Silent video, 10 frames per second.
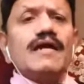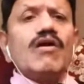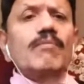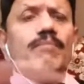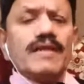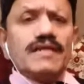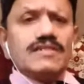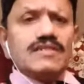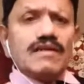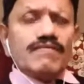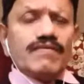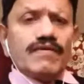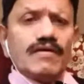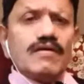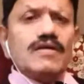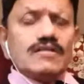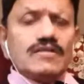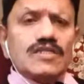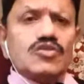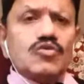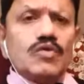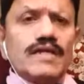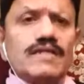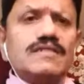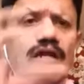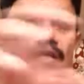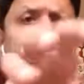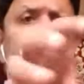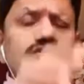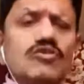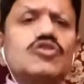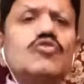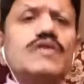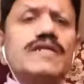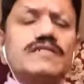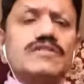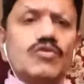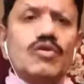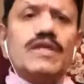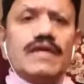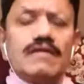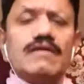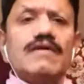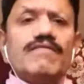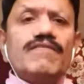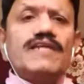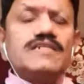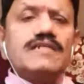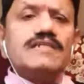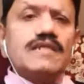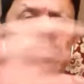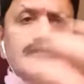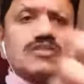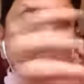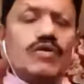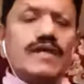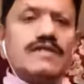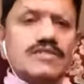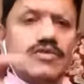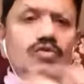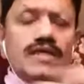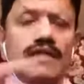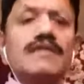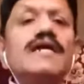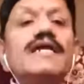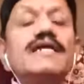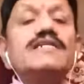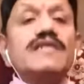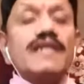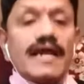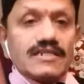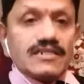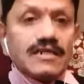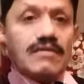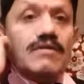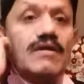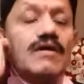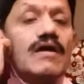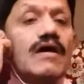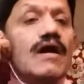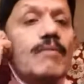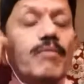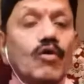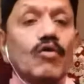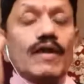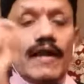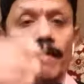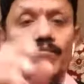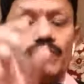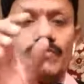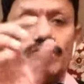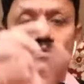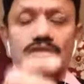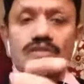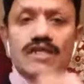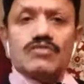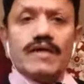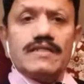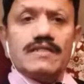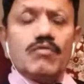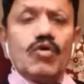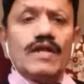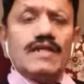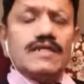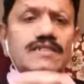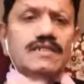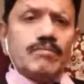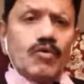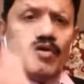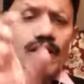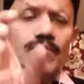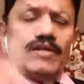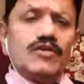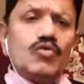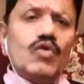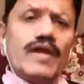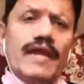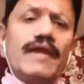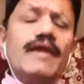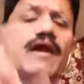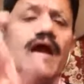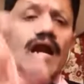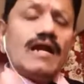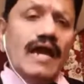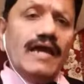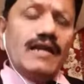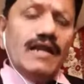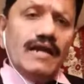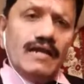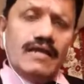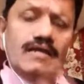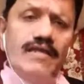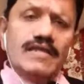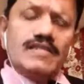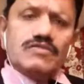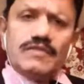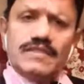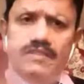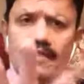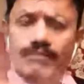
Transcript: combination of the students and also students union, pressures and students union interaction program. So that's why the orientation program in UK and Ireland deals with